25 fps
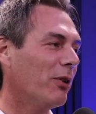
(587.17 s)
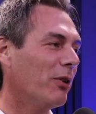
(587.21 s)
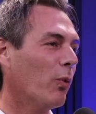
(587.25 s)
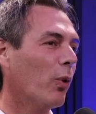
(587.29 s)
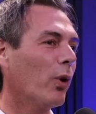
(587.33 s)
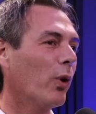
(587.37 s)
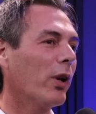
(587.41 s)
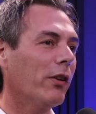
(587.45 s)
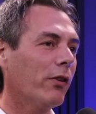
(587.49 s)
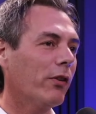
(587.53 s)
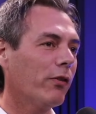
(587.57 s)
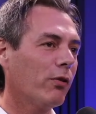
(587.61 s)

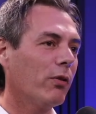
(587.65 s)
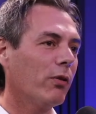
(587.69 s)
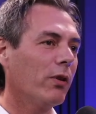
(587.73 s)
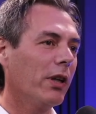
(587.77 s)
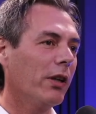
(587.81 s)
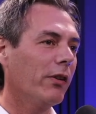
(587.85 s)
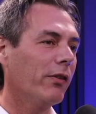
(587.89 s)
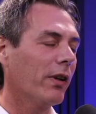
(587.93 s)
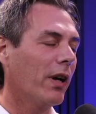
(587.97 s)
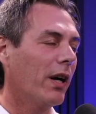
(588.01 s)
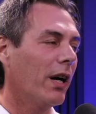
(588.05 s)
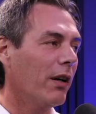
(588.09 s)
what is true
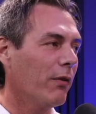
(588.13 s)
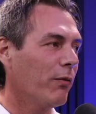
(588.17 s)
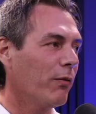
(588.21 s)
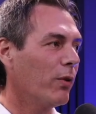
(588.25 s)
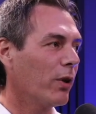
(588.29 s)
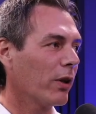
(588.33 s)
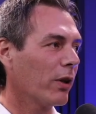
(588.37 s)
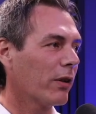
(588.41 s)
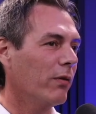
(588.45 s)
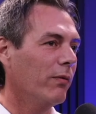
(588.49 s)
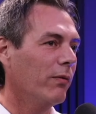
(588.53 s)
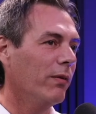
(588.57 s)
is I've
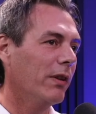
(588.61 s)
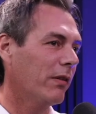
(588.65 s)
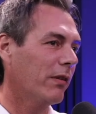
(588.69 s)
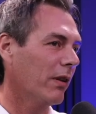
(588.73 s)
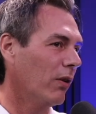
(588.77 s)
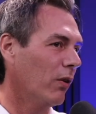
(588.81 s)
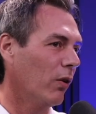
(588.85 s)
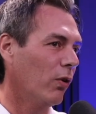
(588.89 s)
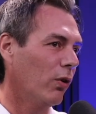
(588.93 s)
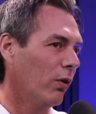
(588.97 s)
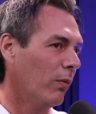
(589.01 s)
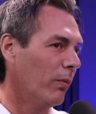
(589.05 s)
worked in
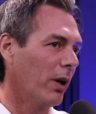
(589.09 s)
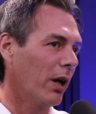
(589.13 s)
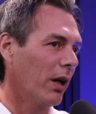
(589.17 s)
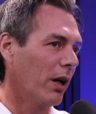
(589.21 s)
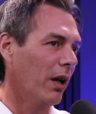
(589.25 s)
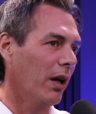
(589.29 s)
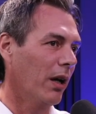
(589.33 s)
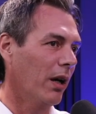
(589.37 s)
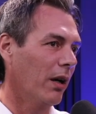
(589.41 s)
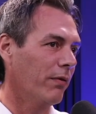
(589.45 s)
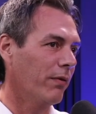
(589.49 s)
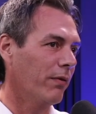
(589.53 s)
retail all my
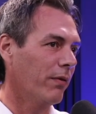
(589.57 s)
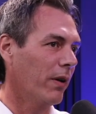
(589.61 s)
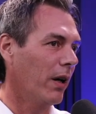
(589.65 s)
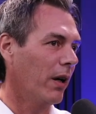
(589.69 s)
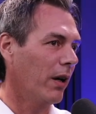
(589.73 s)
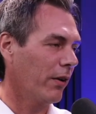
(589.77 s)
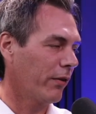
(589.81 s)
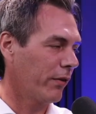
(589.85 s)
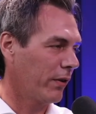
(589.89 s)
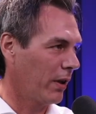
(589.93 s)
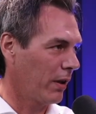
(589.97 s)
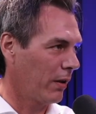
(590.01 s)
life.
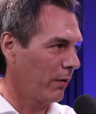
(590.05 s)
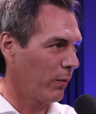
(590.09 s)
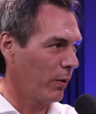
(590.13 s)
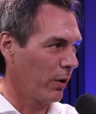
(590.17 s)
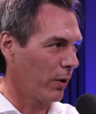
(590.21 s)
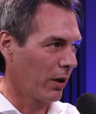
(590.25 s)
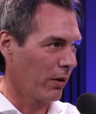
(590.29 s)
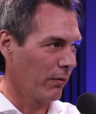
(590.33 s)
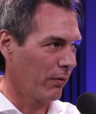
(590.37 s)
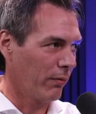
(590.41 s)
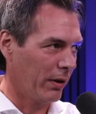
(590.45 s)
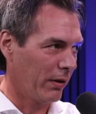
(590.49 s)
I started
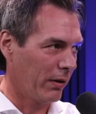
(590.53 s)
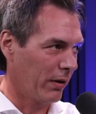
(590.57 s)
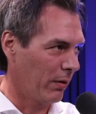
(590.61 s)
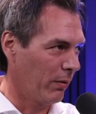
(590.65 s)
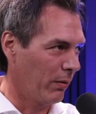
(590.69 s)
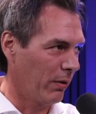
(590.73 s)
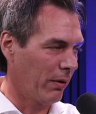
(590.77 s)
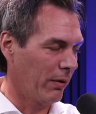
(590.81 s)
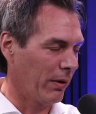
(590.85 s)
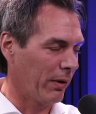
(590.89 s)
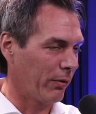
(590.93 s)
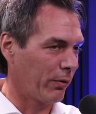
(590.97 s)
working in retail
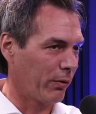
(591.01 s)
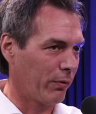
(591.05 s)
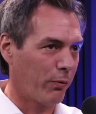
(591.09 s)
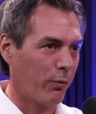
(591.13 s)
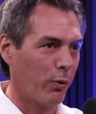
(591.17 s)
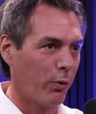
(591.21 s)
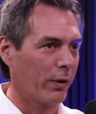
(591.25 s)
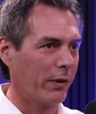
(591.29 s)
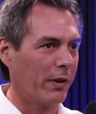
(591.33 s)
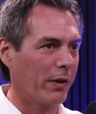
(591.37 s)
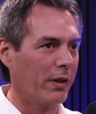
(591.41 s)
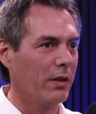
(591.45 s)
when I was
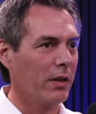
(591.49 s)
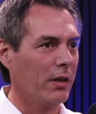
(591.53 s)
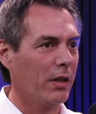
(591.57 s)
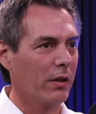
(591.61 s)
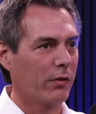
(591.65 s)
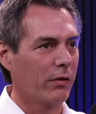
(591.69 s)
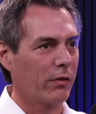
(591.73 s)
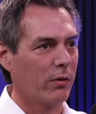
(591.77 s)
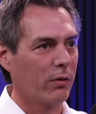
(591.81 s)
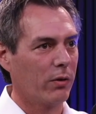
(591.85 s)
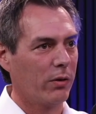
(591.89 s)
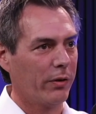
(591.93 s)
14
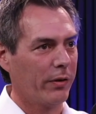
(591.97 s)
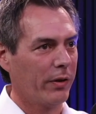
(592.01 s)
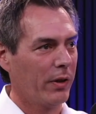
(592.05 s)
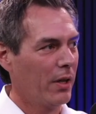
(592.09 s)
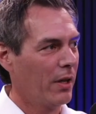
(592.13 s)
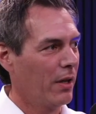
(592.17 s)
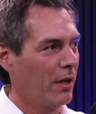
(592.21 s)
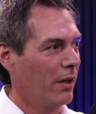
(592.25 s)
years old.